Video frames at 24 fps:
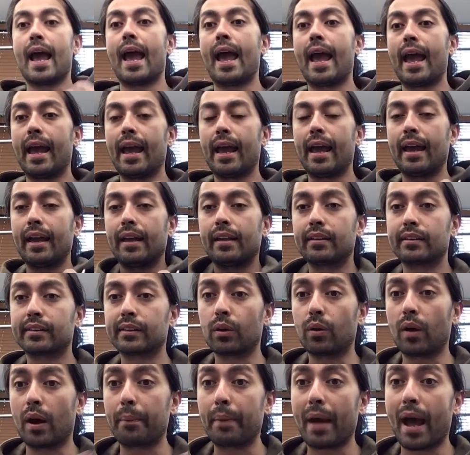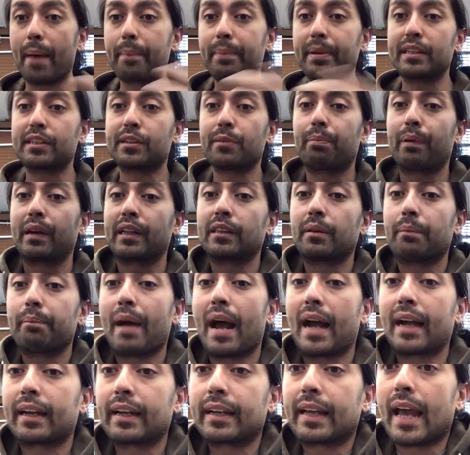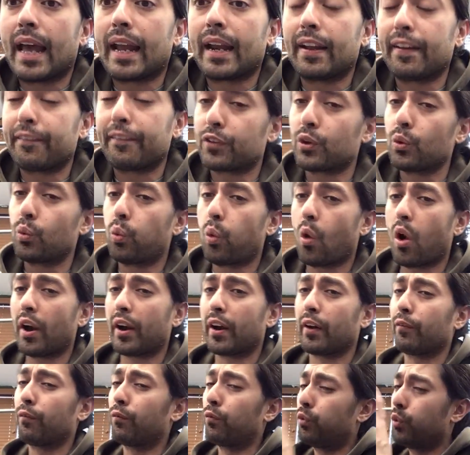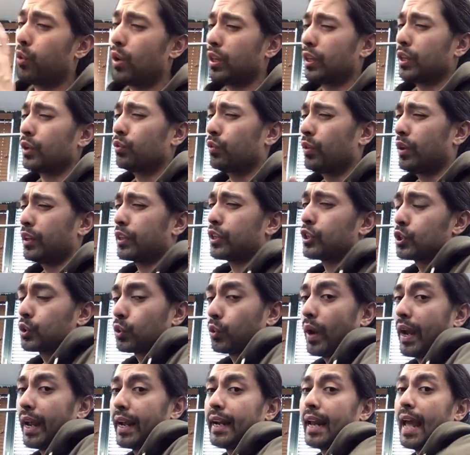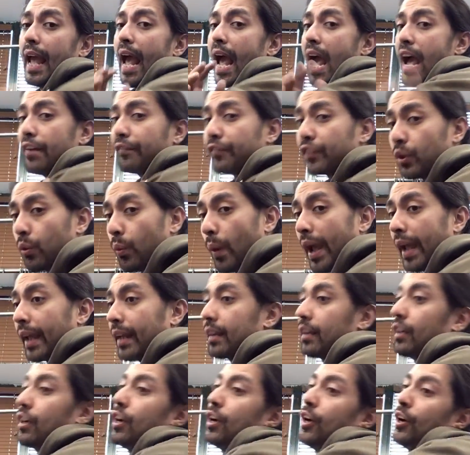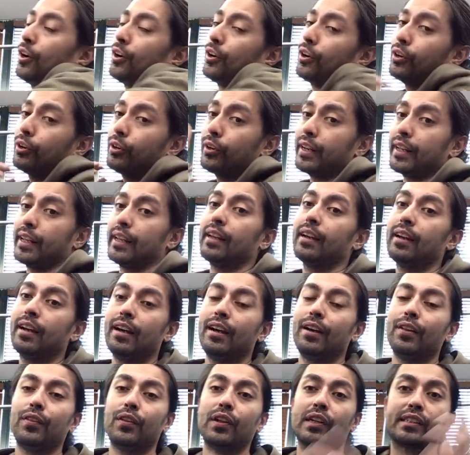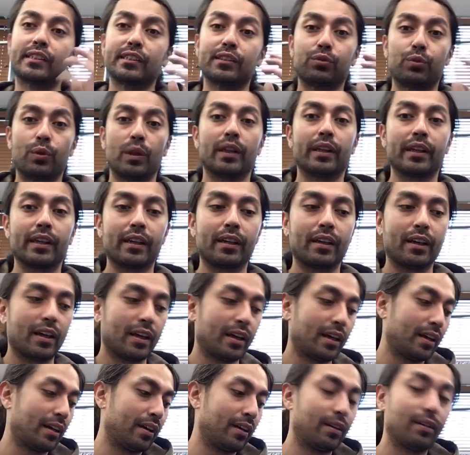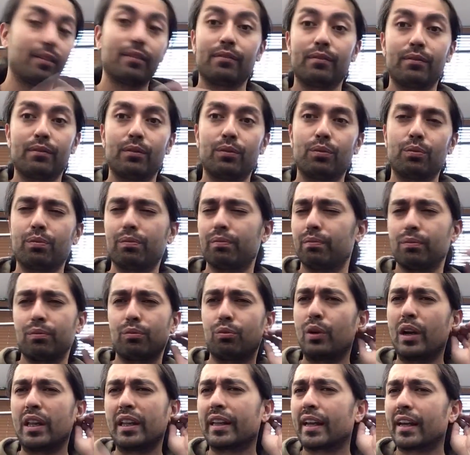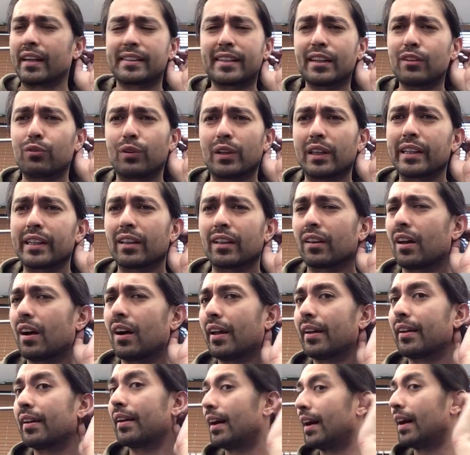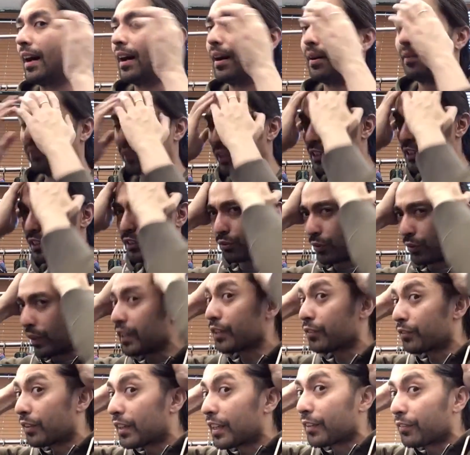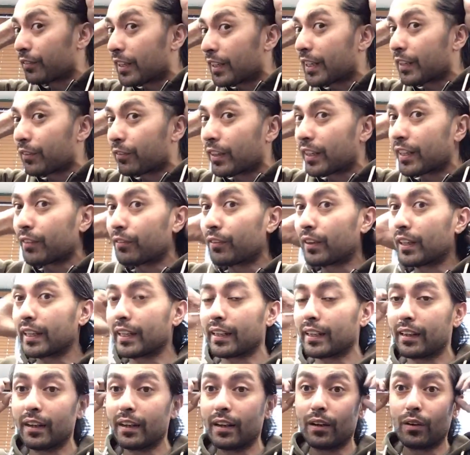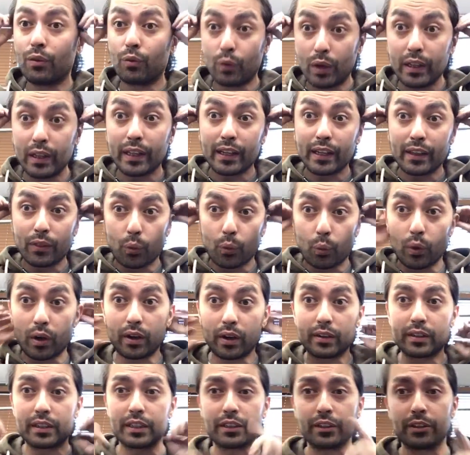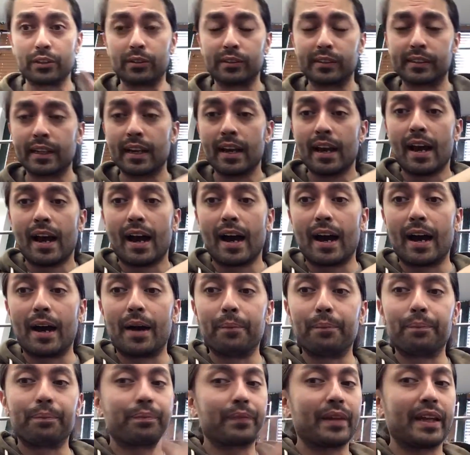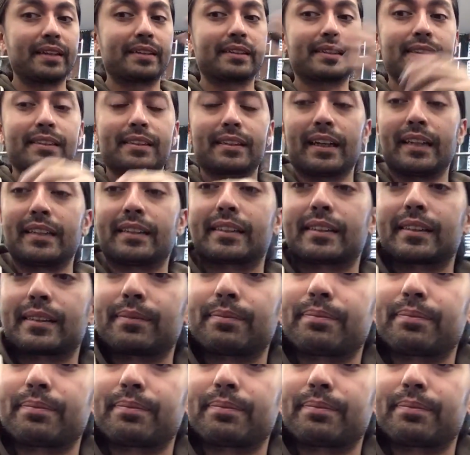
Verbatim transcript: and so I'm happy to bring them back again. If you want a really, really great heavyweight hoodie, this is really, really, I say really a lot. Uh, this is really, really, really, really, really, really the word to use. Um, it's, it's,